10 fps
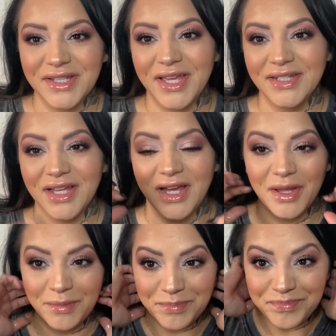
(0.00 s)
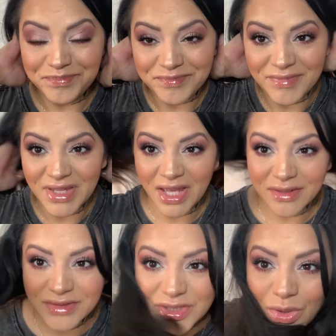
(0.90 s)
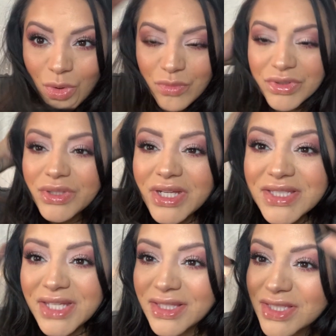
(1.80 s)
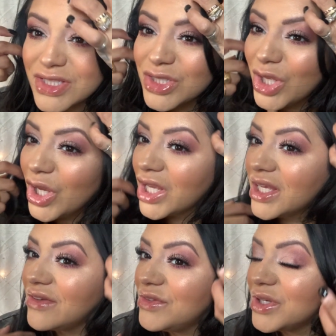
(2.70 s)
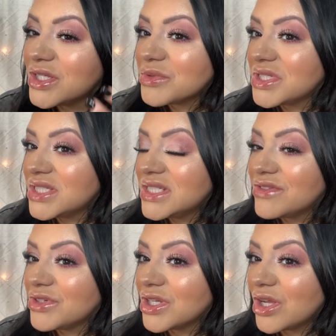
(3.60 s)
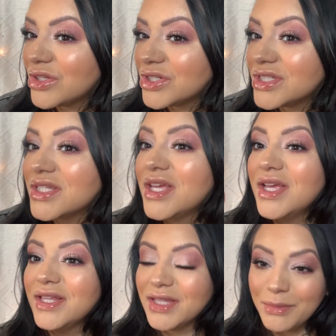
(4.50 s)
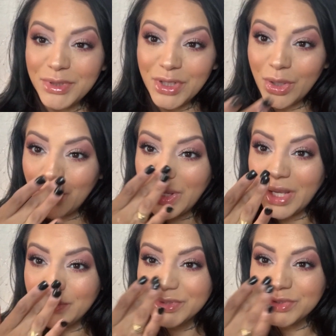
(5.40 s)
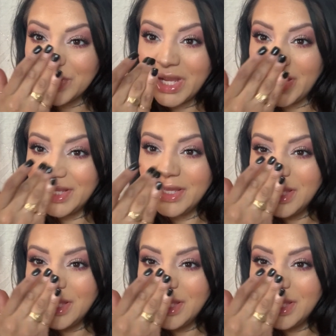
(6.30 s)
And yeah, so hopefully you guys like this look. If you guys want to see different colors, let me know. I will try.